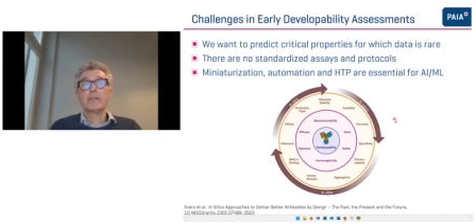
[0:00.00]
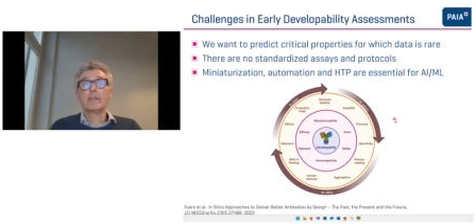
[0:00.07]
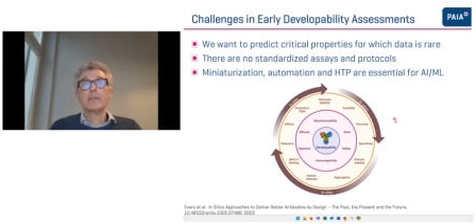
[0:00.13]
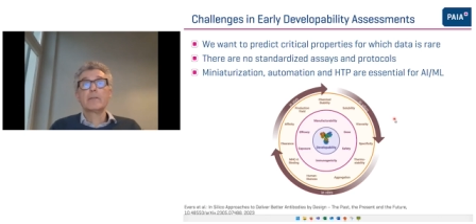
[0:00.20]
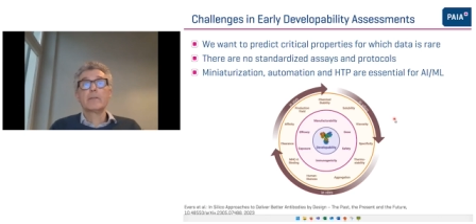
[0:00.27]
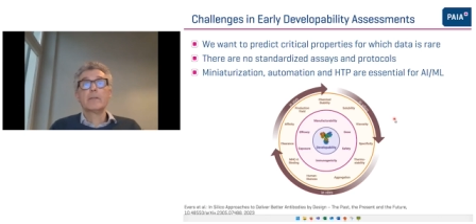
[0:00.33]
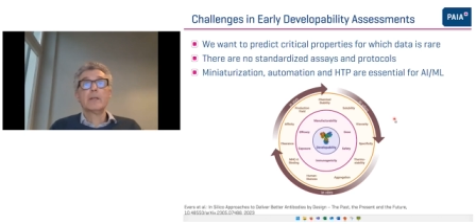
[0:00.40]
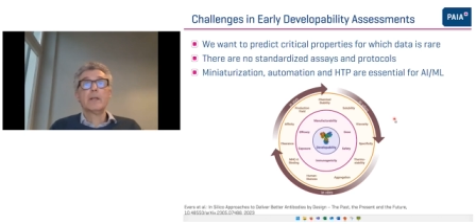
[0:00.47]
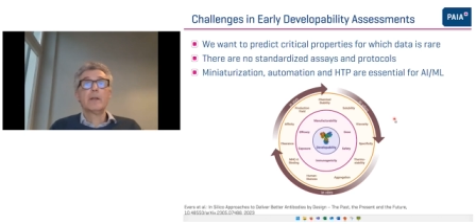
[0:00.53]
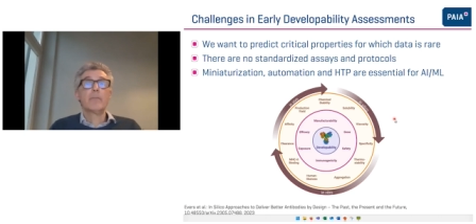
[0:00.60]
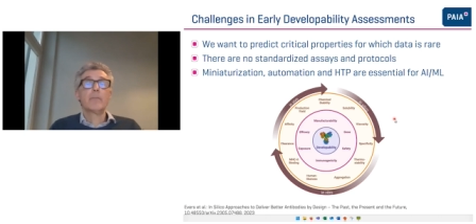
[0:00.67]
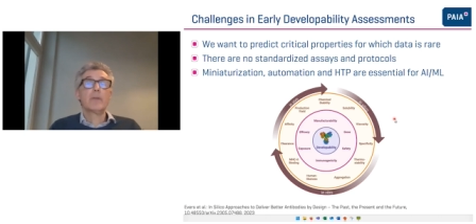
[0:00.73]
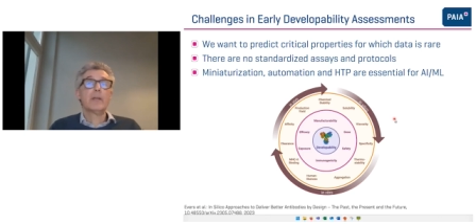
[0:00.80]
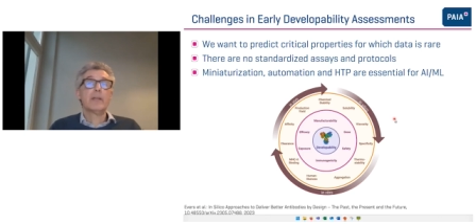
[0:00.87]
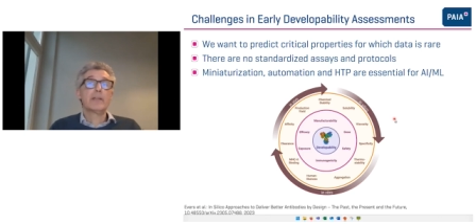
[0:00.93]
it
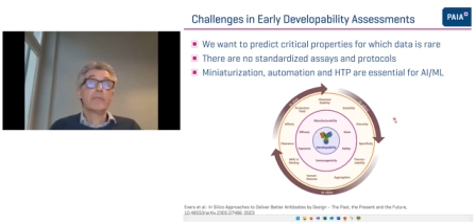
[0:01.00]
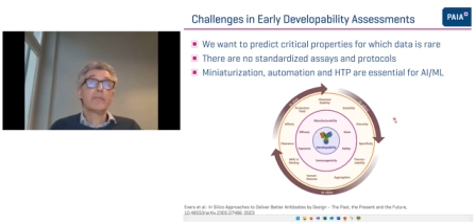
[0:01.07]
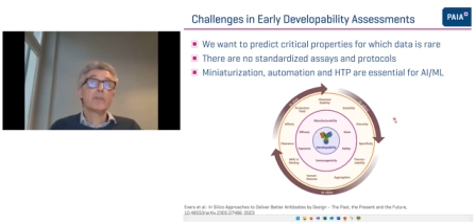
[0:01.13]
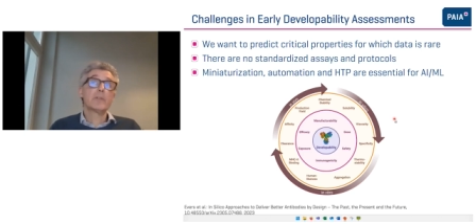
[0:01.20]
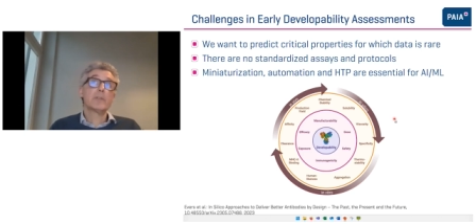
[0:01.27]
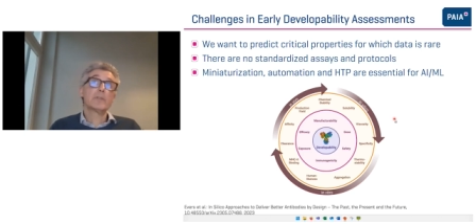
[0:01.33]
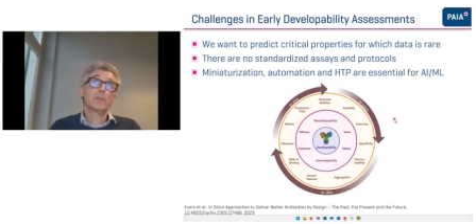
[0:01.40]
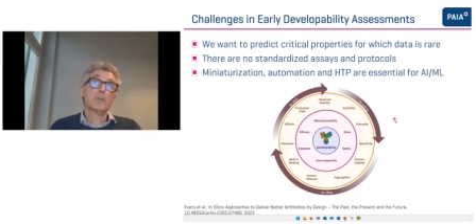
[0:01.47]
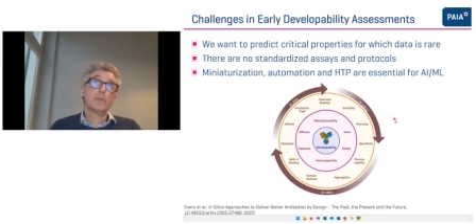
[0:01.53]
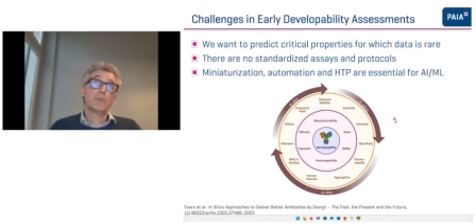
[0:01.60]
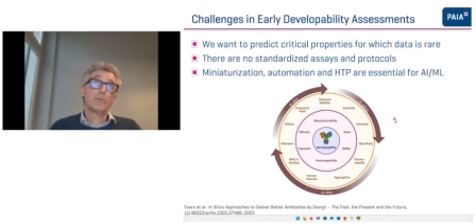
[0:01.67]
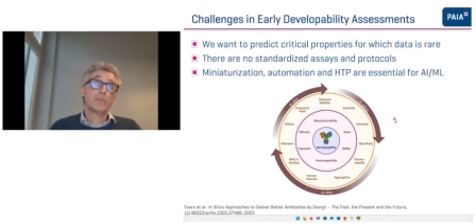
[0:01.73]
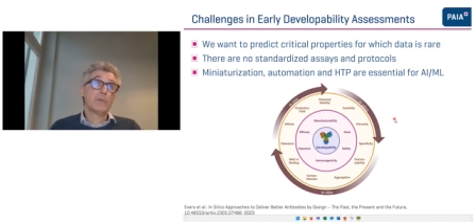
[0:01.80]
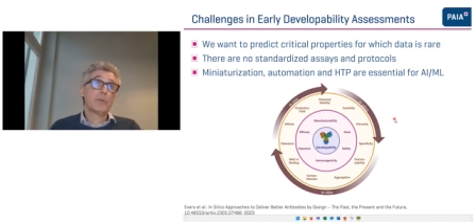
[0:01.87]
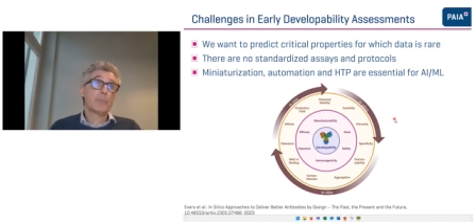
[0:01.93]
difficult to
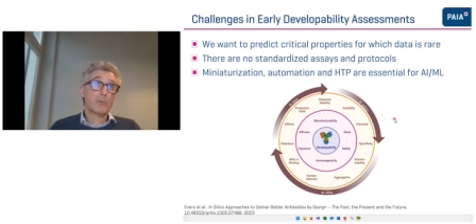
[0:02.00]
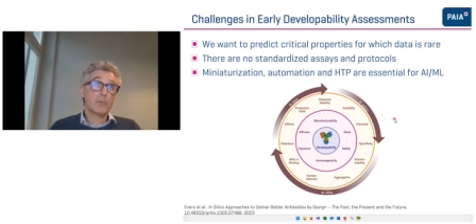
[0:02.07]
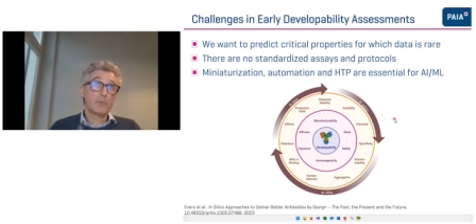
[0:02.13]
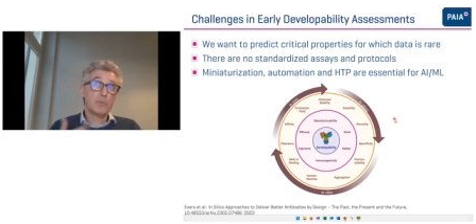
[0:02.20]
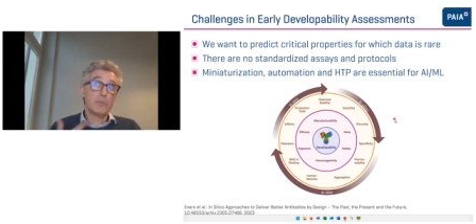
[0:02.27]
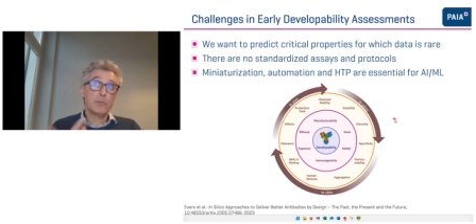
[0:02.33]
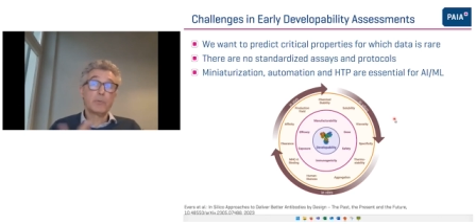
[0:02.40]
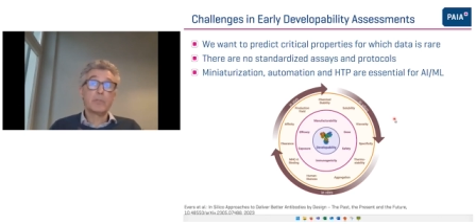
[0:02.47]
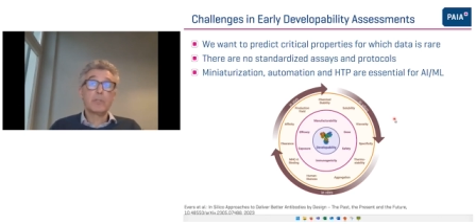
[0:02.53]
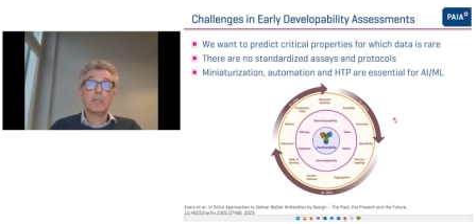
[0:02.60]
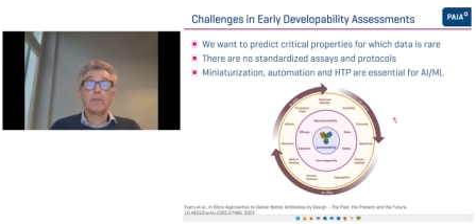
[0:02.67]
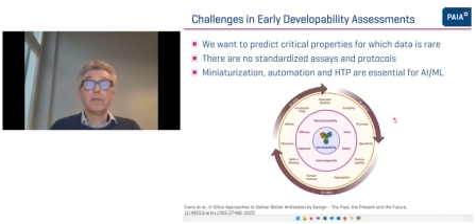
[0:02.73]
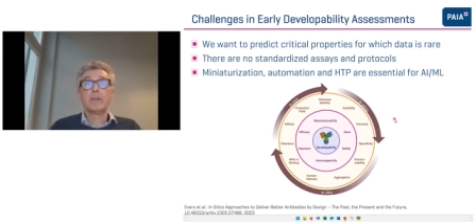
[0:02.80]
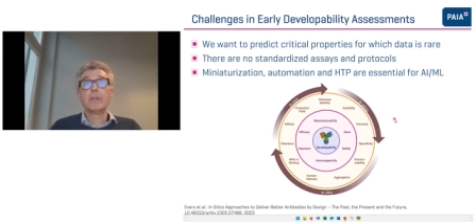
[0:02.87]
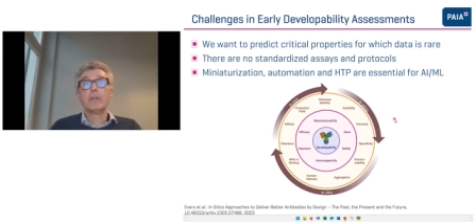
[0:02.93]
reproduce
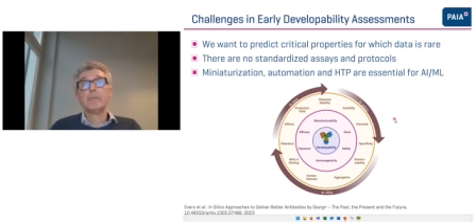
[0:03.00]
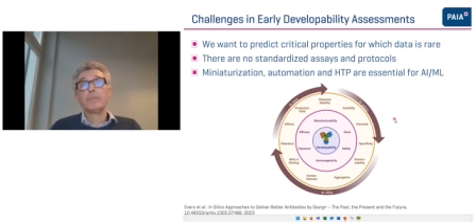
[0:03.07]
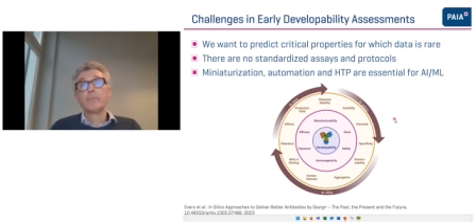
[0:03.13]
even